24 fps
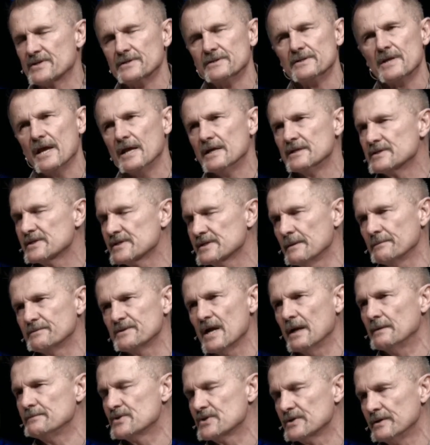and
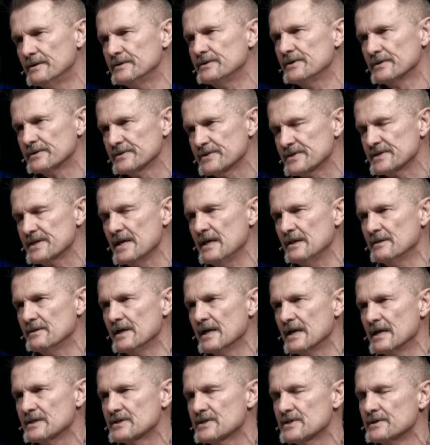sometimes you'll see
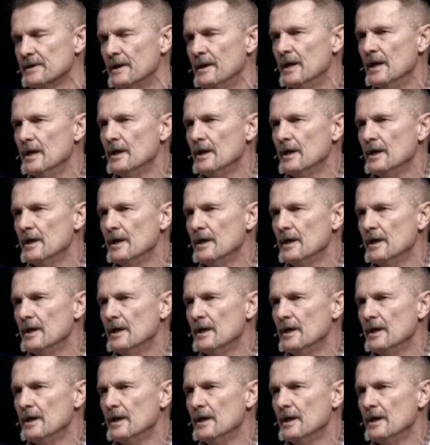this,